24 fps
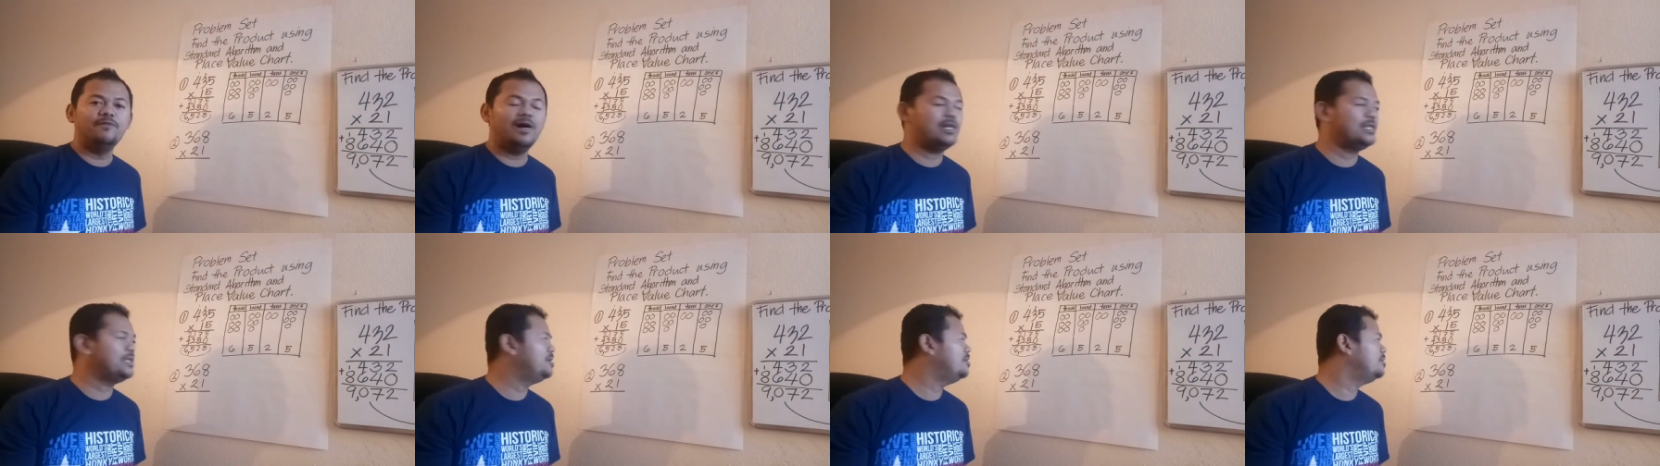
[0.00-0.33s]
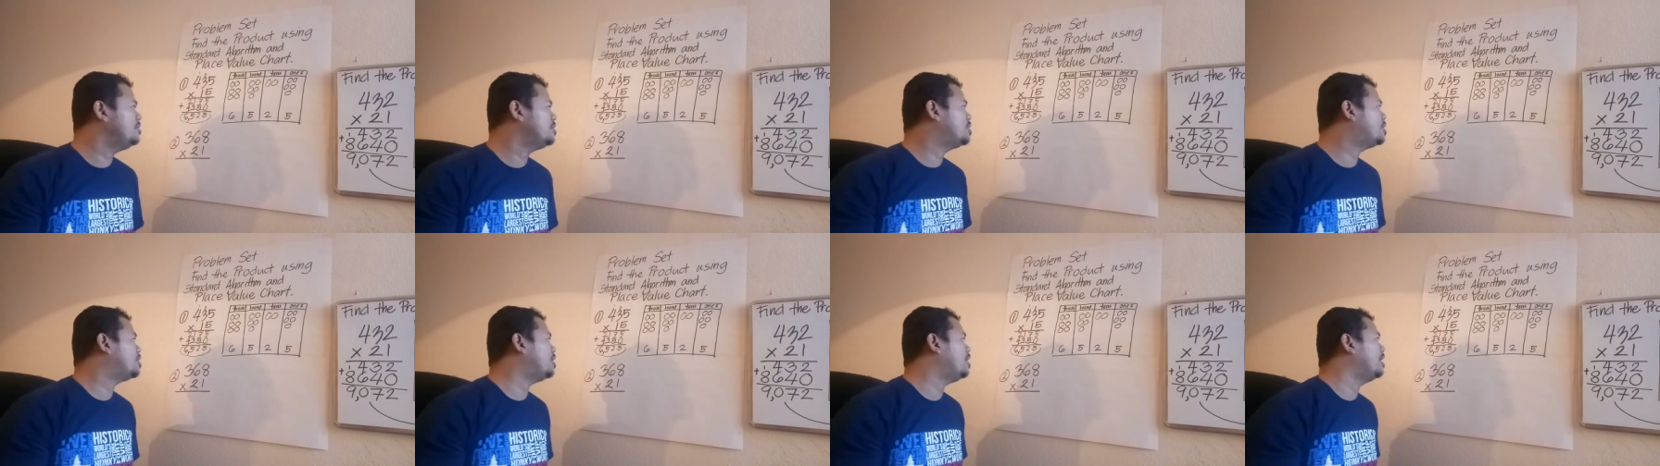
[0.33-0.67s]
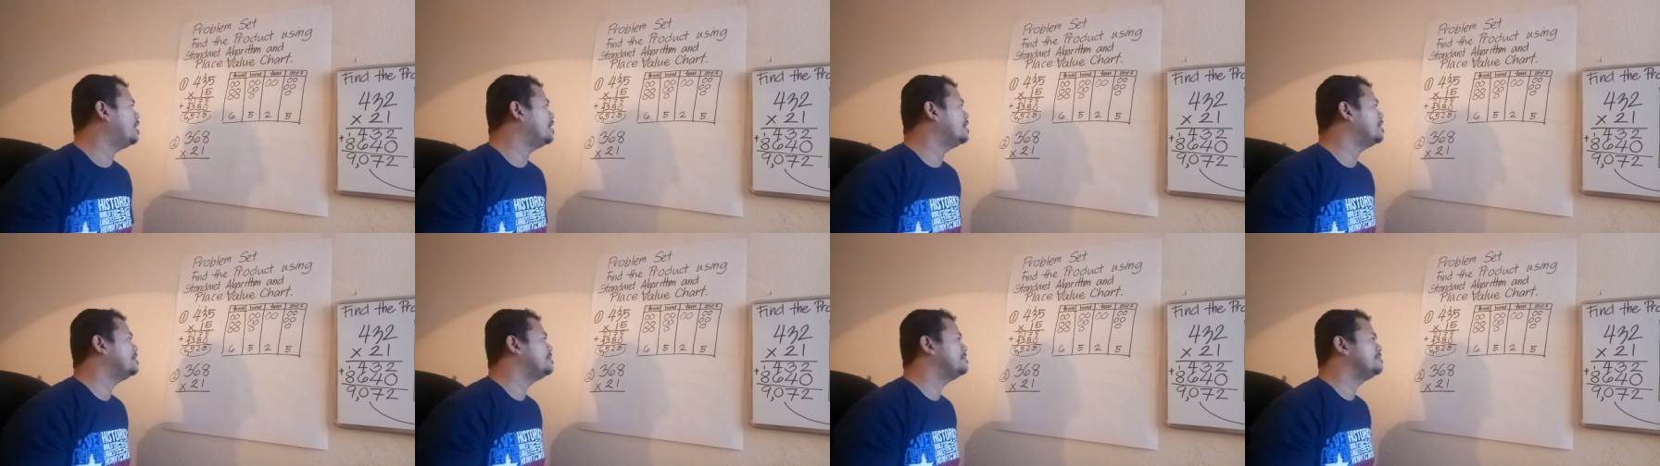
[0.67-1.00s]
value
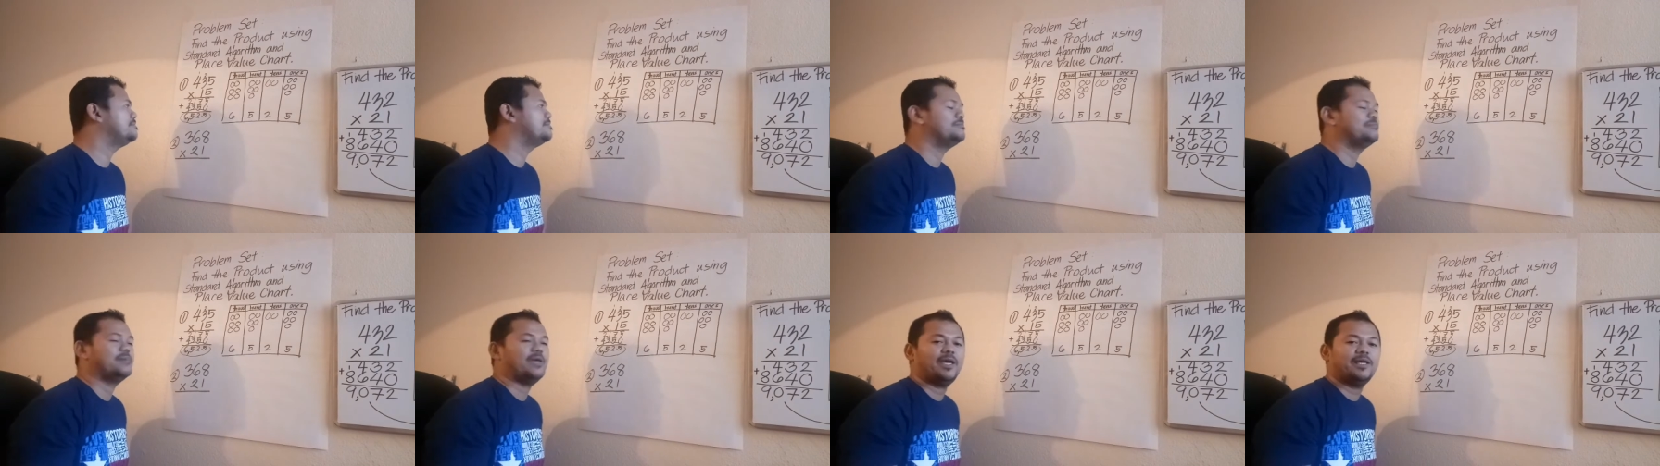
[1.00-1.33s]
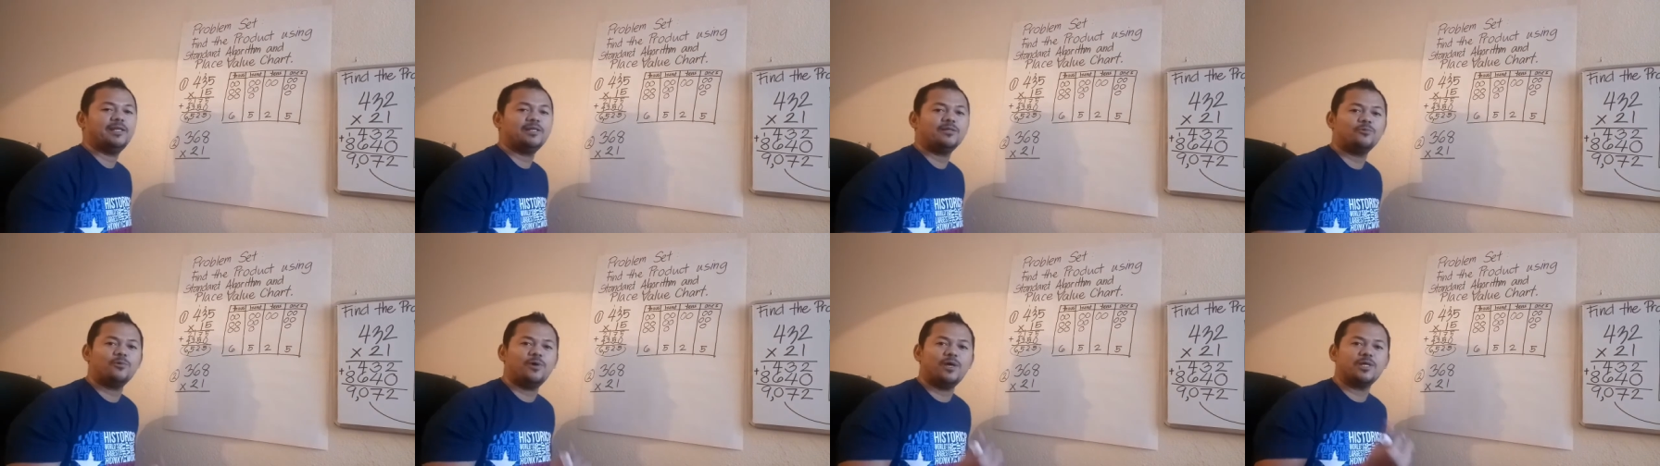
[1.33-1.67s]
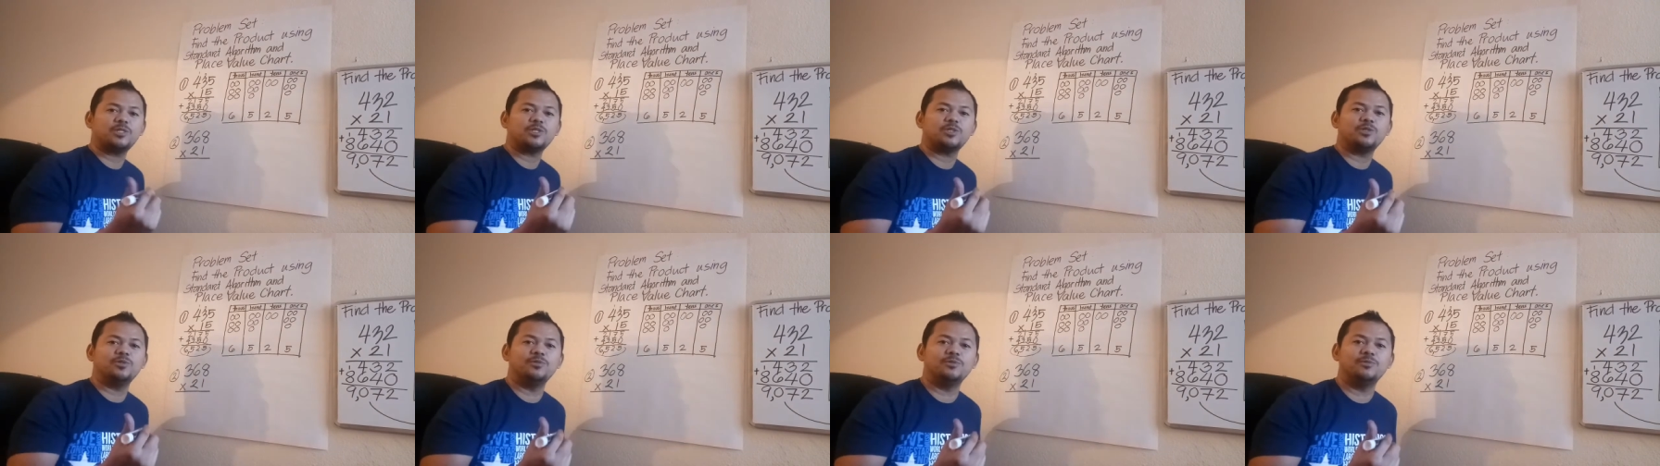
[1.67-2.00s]
chart. Any
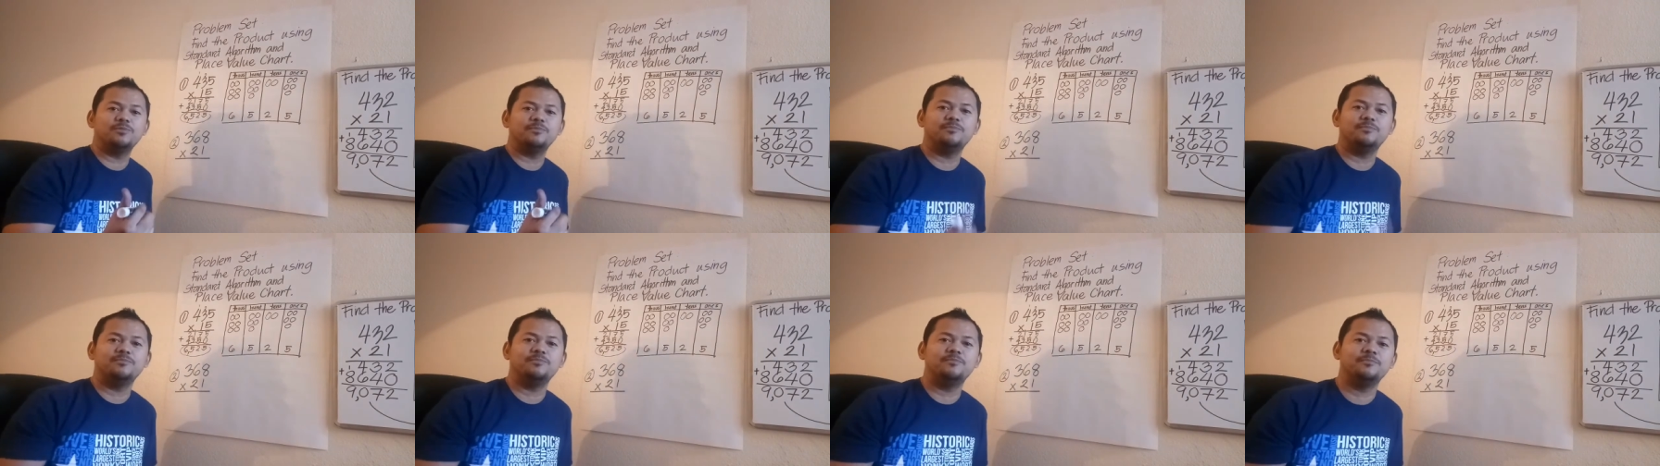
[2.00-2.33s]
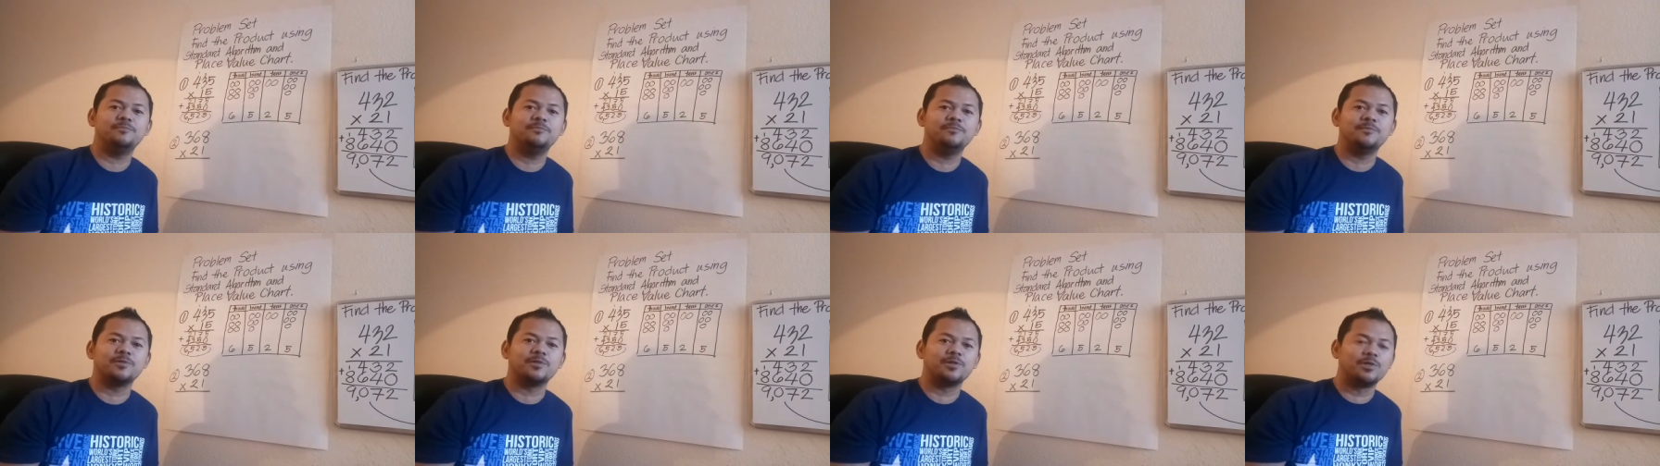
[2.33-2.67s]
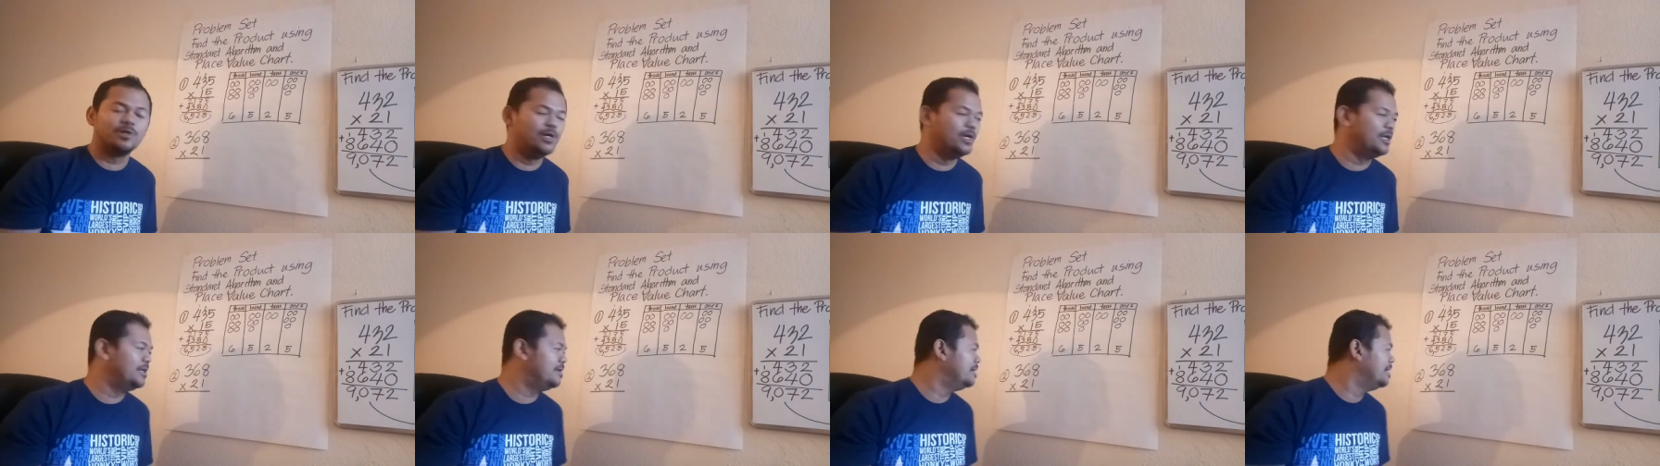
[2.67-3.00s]
question?
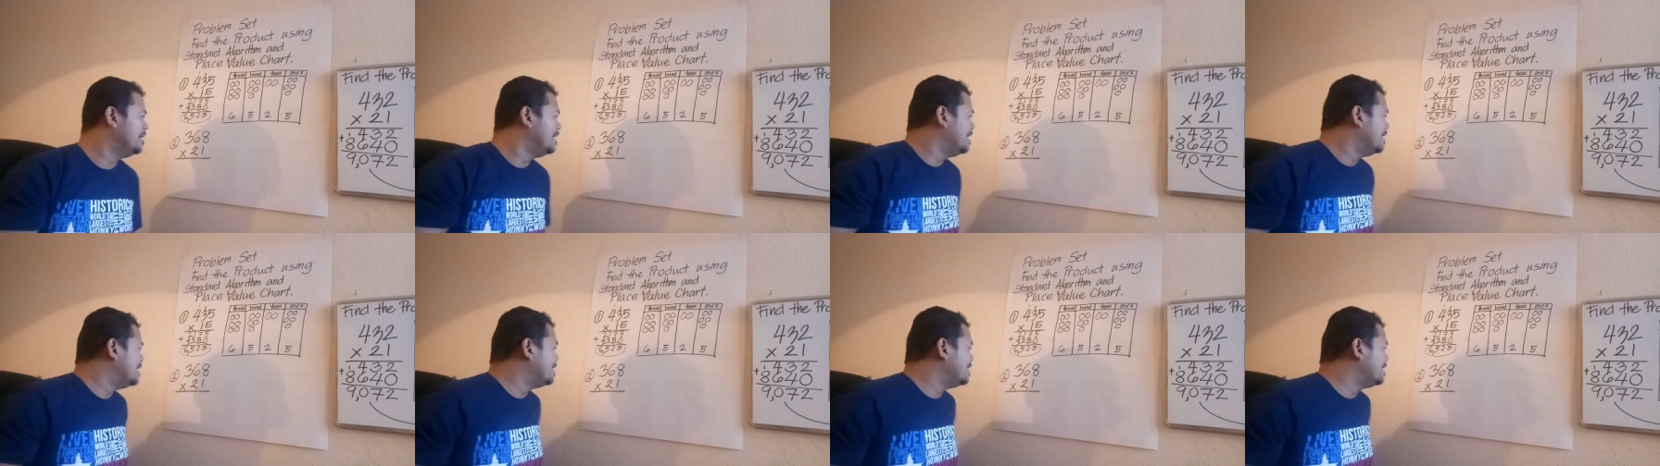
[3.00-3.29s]
Good.